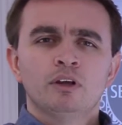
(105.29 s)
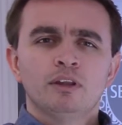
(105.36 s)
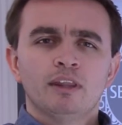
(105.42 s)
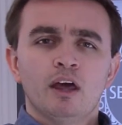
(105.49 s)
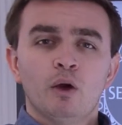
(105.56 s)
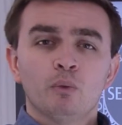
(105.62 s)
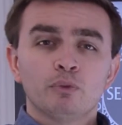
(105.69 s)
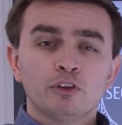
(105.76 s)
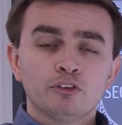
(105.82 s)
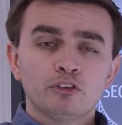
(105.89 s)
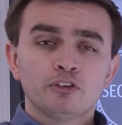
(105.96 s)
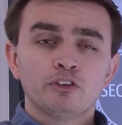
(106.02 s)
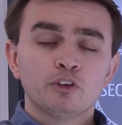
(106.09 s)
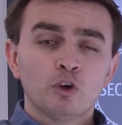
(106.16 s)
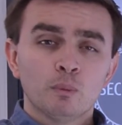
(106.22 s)
Now, this
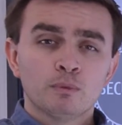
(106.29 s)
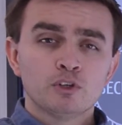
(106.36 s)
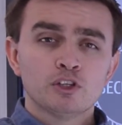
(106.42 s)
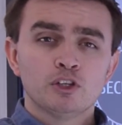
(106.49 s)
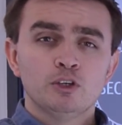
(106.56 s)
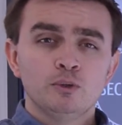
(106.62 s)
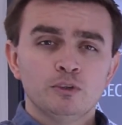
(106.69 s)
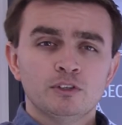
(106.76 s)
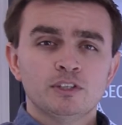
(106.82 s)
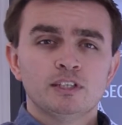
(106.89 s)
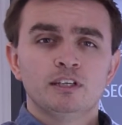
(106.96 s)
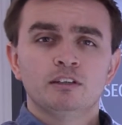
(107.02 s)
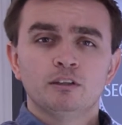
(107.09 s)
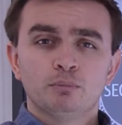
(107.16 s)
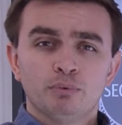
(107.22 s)
is the
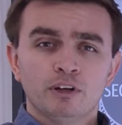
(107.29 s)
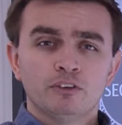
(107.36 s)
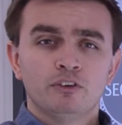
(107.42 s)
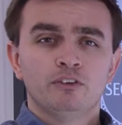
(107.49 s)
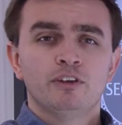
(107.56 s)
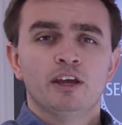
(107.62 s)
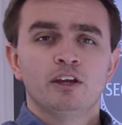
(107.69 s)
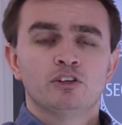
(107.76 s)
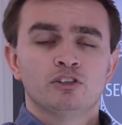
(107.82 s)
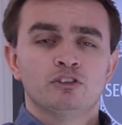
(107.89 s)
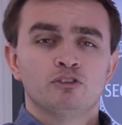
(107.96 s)
opportunity in the presentation